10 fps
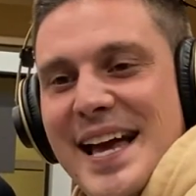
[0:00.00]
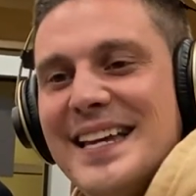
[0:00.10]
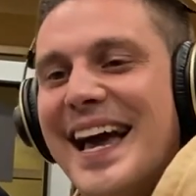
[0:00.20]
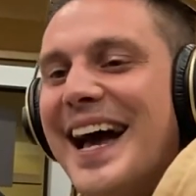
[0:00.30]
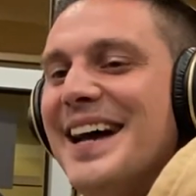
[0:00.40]

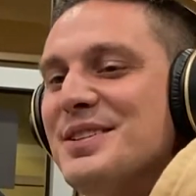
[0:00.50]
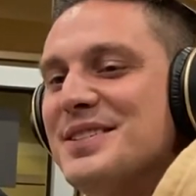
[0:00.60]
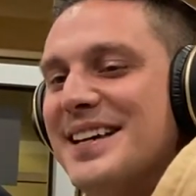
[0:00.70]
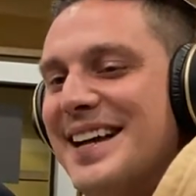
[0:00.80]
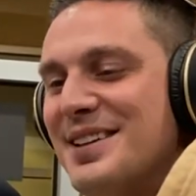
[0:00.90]
Yeah, I just
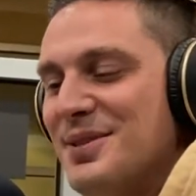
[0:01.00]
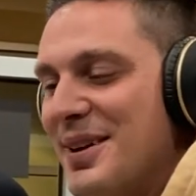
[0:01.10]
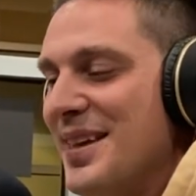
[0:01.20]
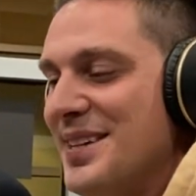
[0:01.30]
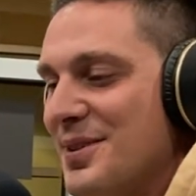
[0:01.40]
like that's
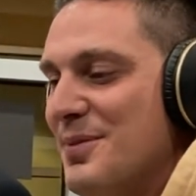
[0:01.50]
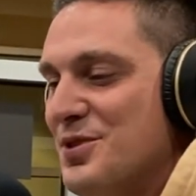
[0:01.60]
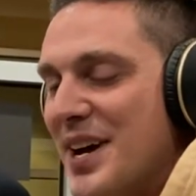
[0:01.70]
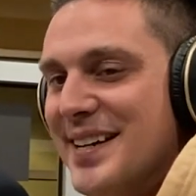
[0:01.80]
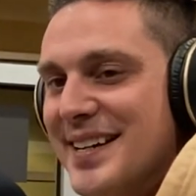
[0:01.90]
what I'm
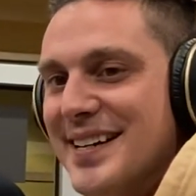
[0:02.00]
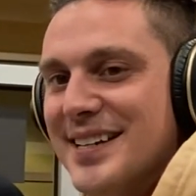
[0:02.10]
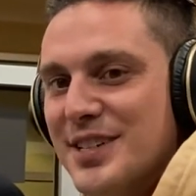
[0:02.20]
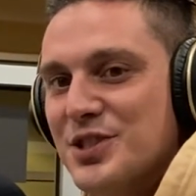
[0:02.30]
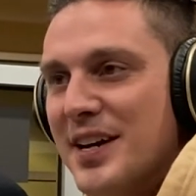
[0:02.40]
trying
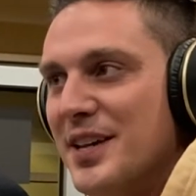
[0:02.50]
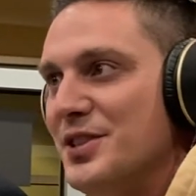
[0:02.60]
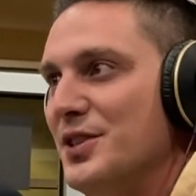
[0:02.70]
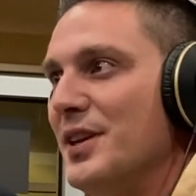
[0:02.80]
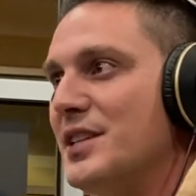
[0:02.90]
to
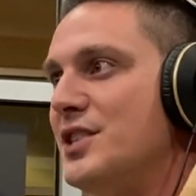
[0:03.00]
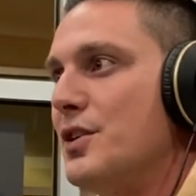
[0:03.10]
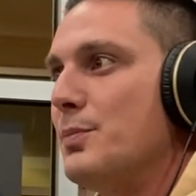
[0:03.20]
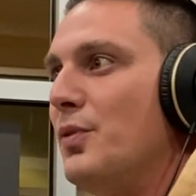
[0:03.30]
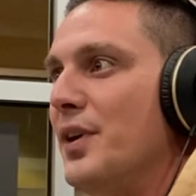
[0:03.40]
do. Like to
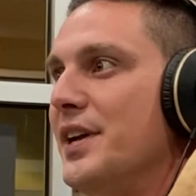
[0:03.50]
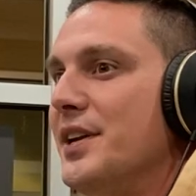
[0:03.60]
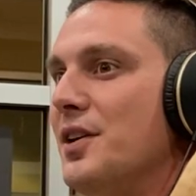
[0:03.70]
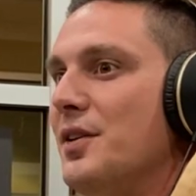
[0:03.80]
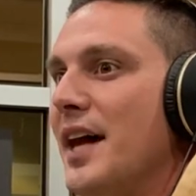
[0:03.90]
your point, you
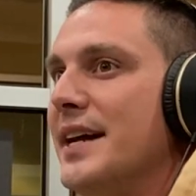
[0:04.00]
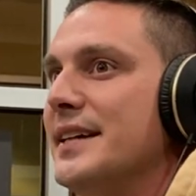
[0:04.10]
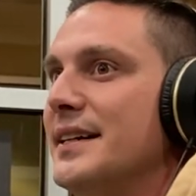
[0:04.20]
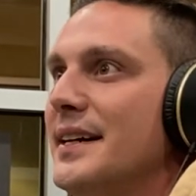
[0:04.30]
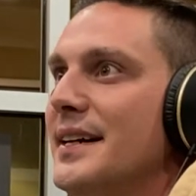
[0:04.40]
know,
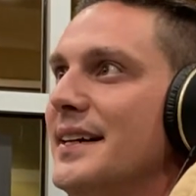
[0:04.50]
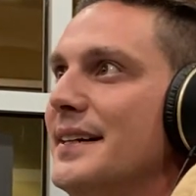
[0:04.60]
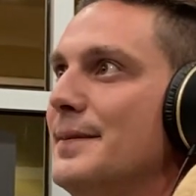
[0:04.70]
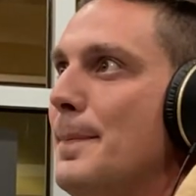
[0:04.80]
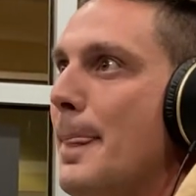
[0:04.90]
like
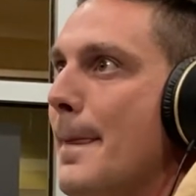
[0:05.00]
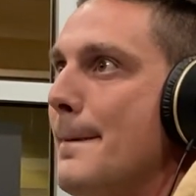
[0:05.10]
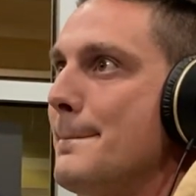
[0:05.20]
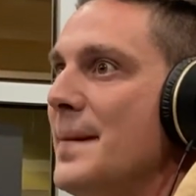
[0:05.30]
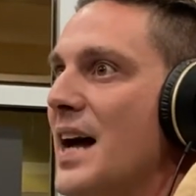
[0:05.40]

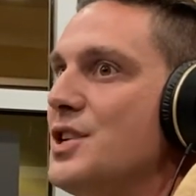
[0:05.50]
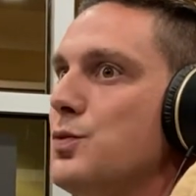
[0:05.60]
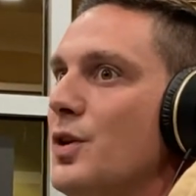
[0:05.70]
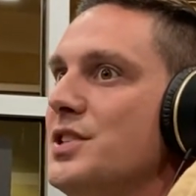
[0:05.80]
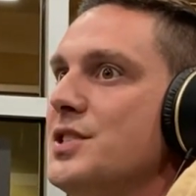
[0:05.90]
I
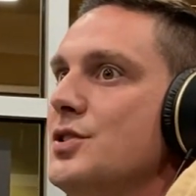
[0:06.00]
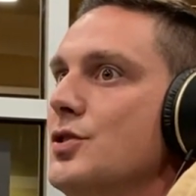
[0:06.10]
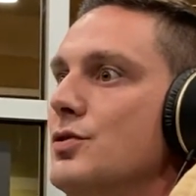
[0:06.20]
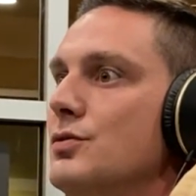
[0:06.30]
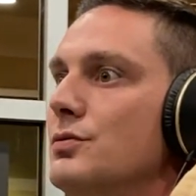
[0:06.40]
just want
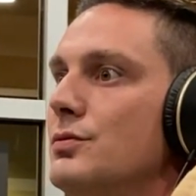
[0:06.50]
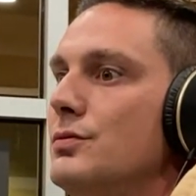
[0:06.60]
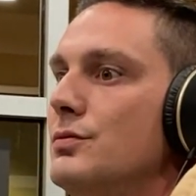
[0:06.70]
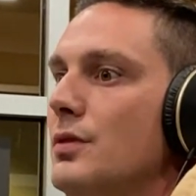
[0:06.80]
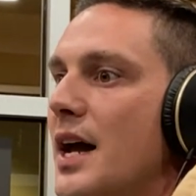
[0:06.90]
to
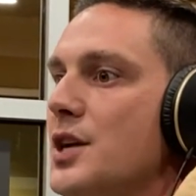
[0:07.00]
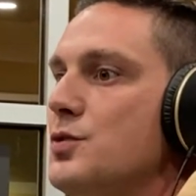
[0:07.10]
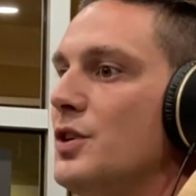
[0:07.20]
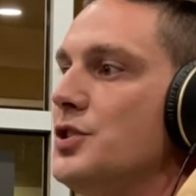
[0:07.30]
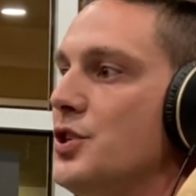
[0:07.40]

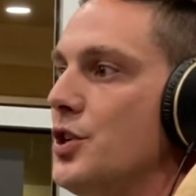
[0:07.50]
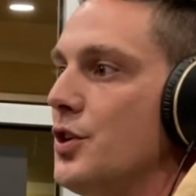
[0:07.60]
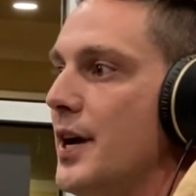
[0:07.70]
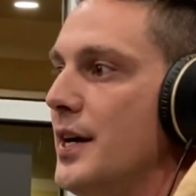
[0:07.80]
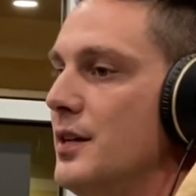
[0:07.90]

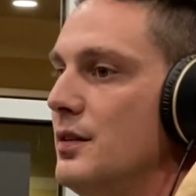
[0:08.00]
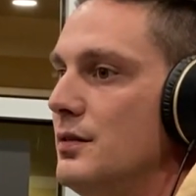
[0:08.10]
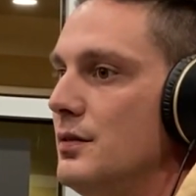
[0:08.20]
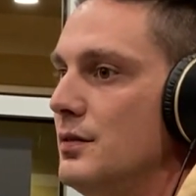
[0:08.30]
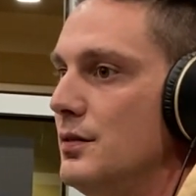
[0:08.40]
curate
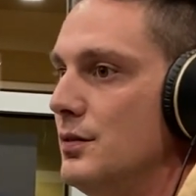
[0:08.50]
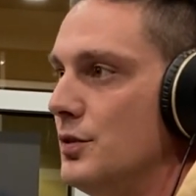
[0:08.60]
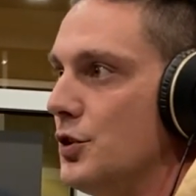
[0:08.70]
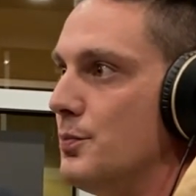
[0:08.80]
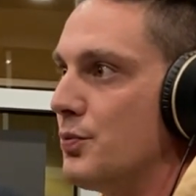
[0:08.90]

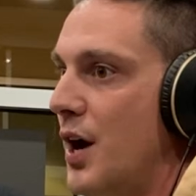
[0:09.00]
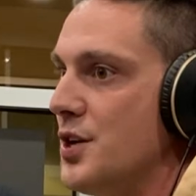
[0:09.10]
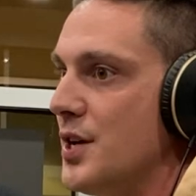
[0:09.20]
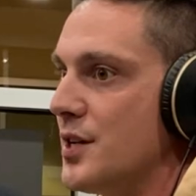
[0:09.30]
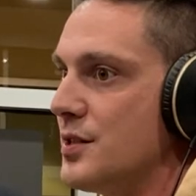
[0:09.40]
good
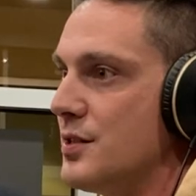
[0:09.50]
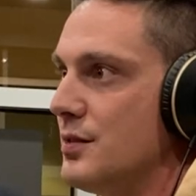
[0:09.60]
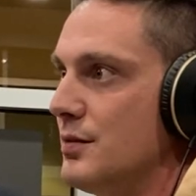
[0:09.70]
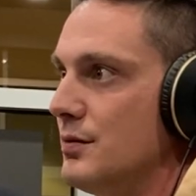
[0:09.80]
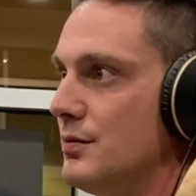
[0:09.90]
projects
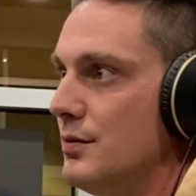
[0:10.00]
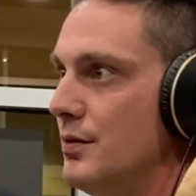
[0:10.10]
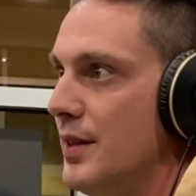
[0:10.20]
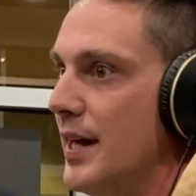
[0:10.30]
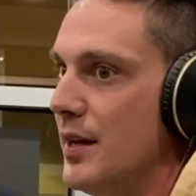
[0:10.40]

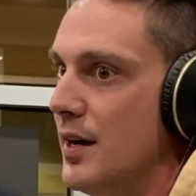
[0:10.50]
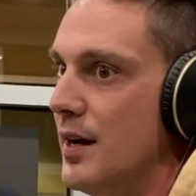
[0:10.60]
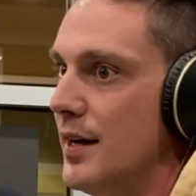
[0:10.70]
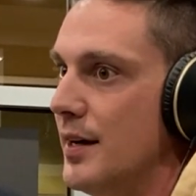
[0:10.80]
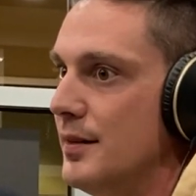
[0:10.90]

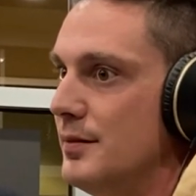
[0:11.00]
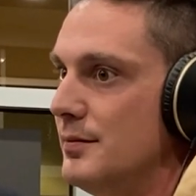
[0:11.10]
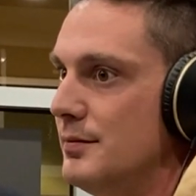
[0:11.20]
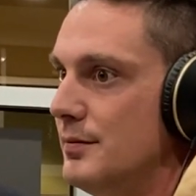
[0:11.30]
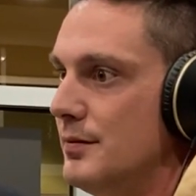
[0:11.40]
that
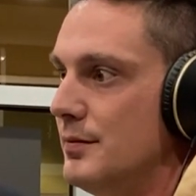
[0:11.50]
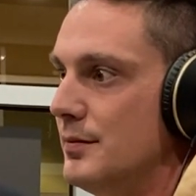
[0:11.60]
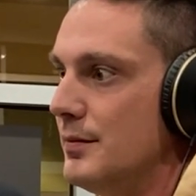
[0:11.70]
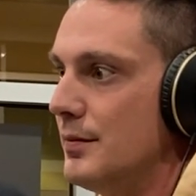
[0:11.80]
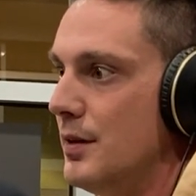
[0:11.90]

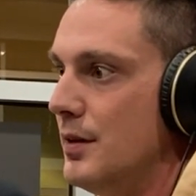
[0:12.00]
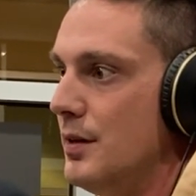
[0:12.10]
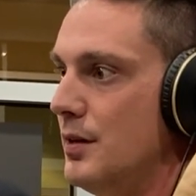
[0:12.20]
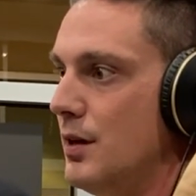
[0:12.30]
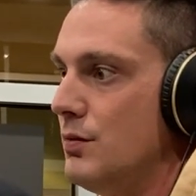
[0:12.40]

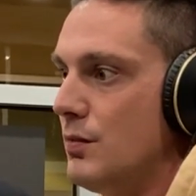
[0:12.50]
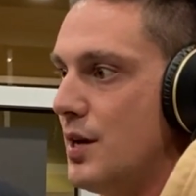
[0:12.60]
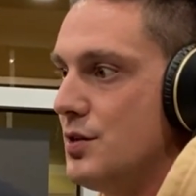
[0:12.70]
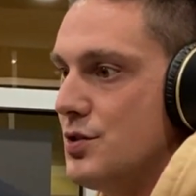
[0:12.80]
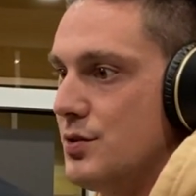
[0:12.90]
you
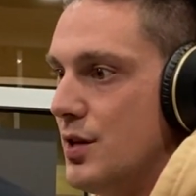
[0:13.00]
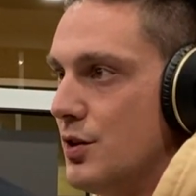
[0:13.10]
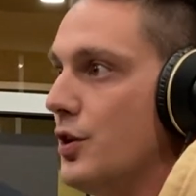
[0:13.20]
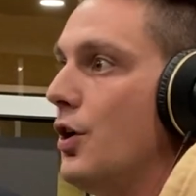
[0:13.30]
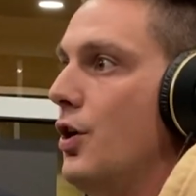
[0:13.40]
know, that are
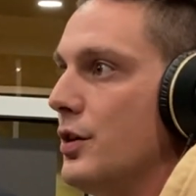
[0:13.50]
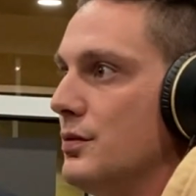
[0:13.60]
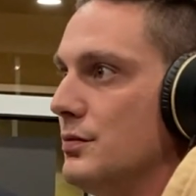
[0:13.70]
good art.